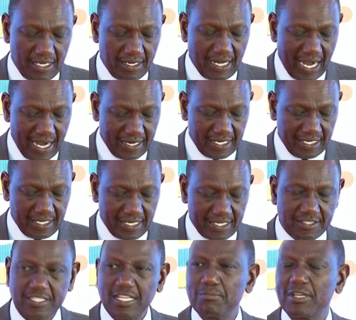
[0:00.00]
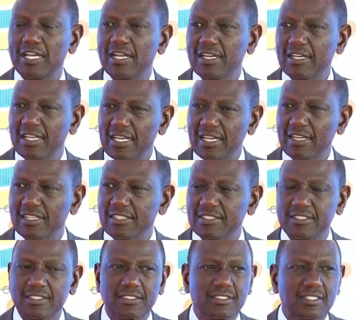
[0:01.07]
in arid and semi-arid
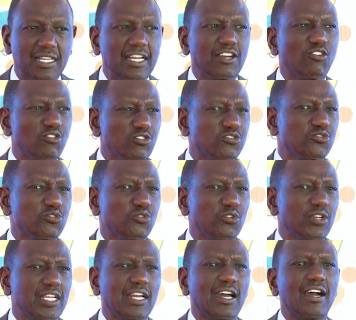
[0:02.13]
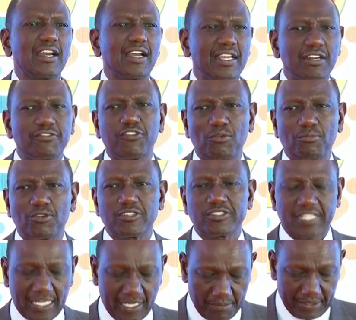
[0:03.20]
areas, and also in our
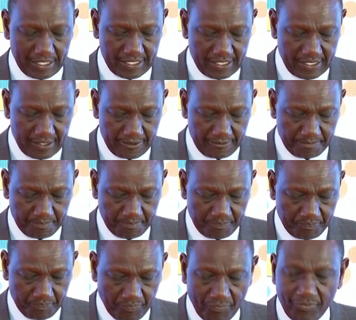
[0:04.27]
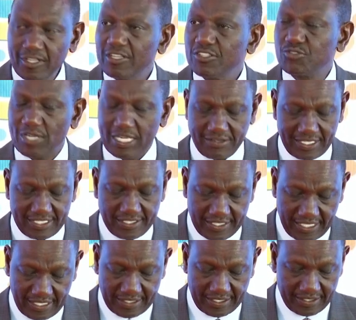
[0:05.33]
informal settlements. To
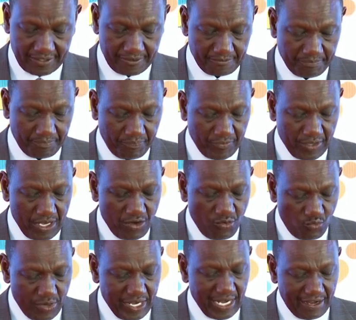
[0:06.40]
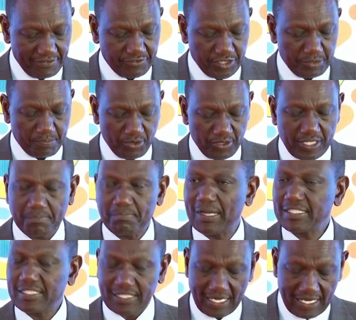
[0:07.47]
address this, we have tripled the
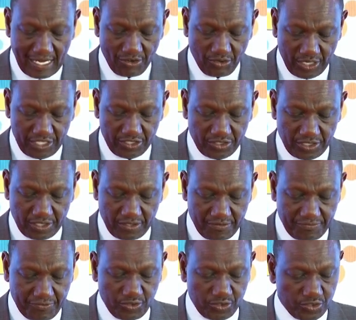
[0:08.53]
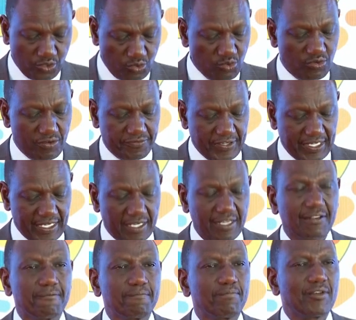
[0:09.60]
budgetary allocation for school
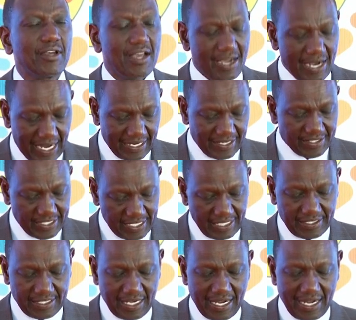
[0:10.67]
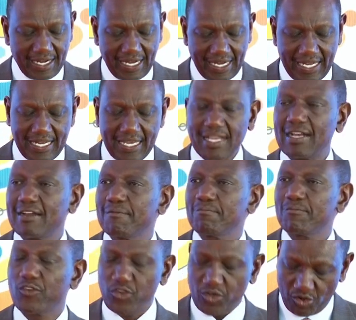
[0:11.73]
feeding and set a
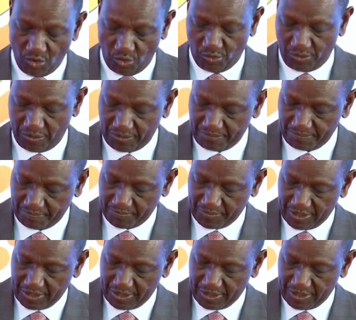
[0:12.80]
clear goal